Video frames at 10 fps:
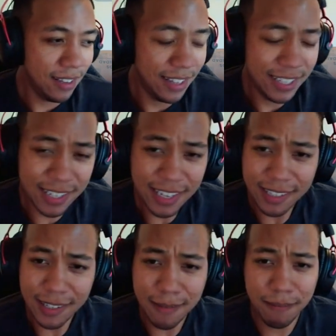Let's get
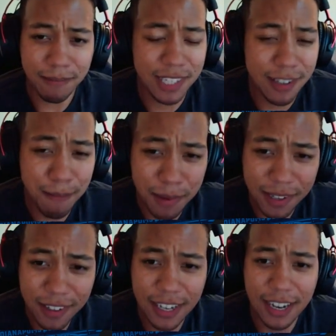some
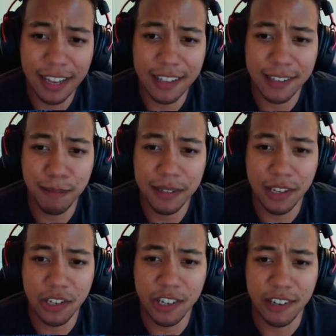stability at this
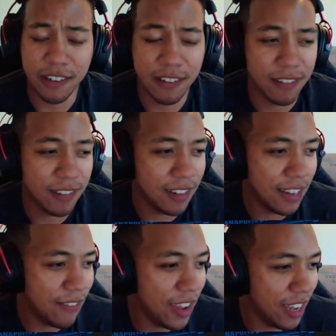position.
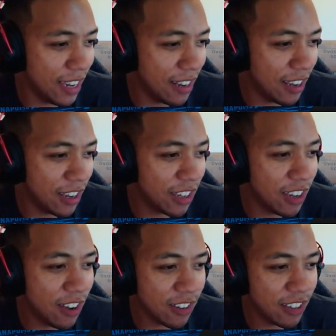I mean, a
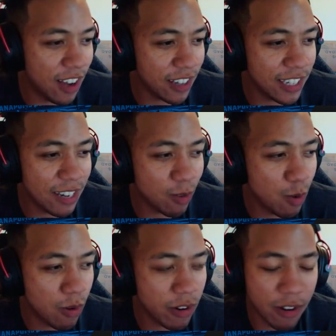young lockdown
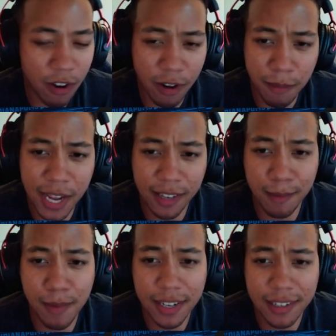corner
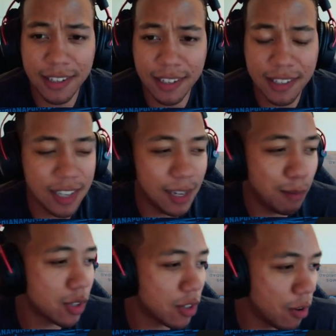automatically makes this
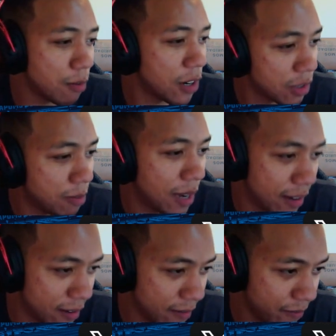team so much
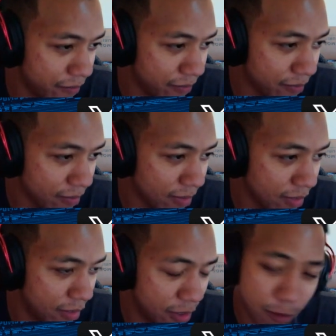better.
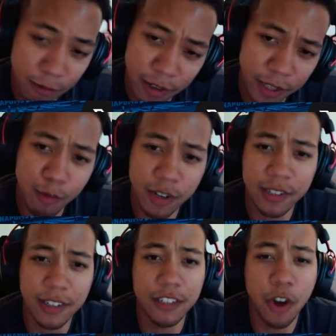Do you really want to
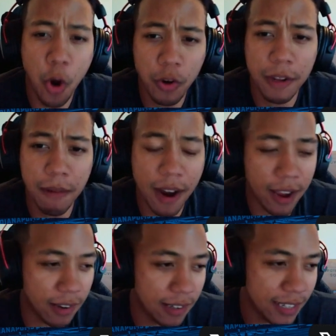see Tony
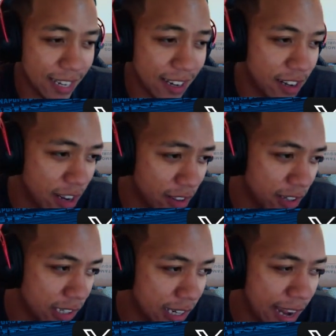Brown take another
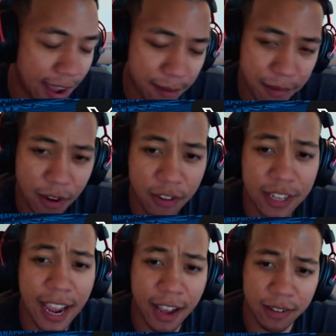snap on
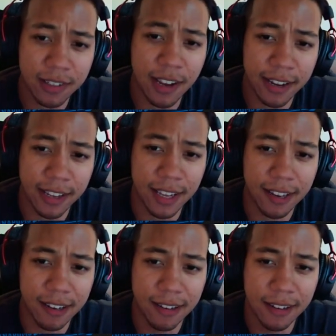the outside
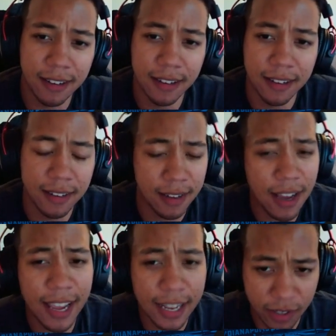again?
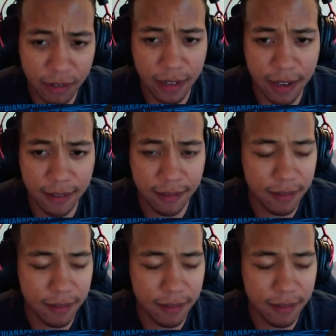I asked you that.